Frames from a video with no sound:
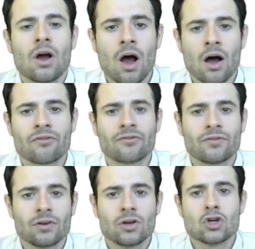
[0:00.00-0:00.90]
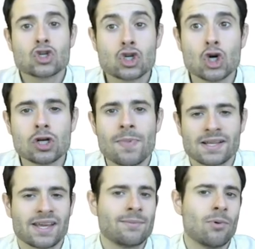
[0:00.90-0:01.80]
of good
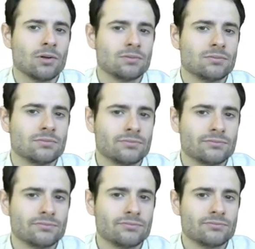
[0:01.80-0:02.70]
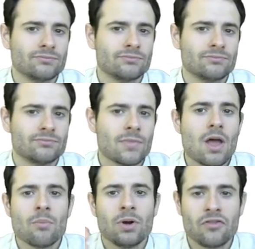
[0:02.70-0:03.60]
basketball.
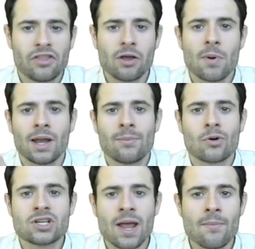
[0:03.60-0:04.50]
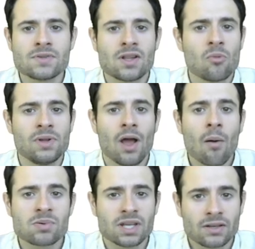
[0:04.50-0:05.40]
But if you think about LeBron James, that would be the
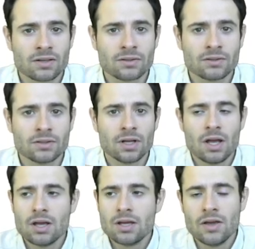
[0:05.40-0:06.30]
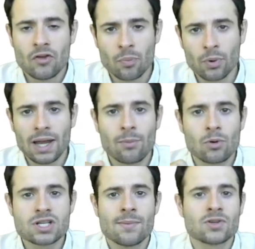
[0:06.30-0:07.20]
opposite. If you put
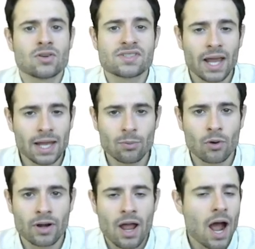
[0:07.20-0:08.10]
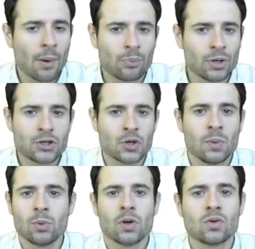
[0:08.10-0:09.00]
LeBron James on a skateboard, I'm pretty sure he
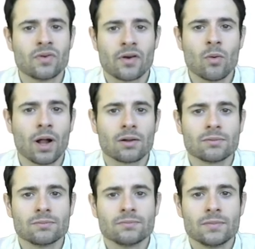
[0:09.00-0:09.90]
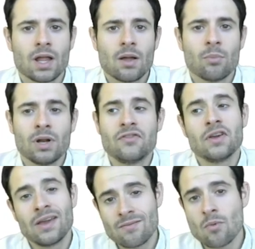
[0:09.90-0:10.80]
wouldn't do very well. But if you
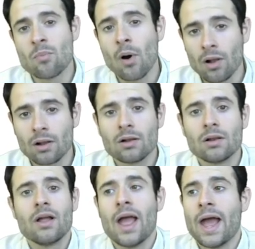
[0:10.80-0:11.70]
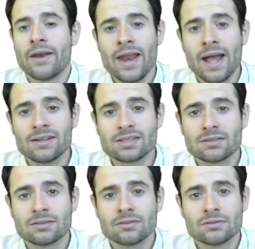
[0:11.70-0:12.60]
give him a ball and net,
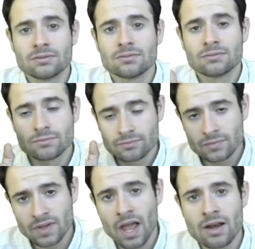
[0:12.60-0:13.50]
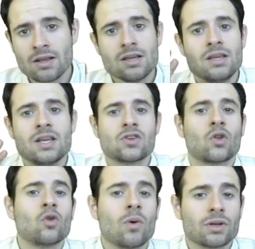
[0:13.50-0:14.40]
then he's going
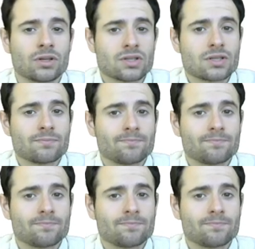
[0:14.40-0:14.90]
to do wonders.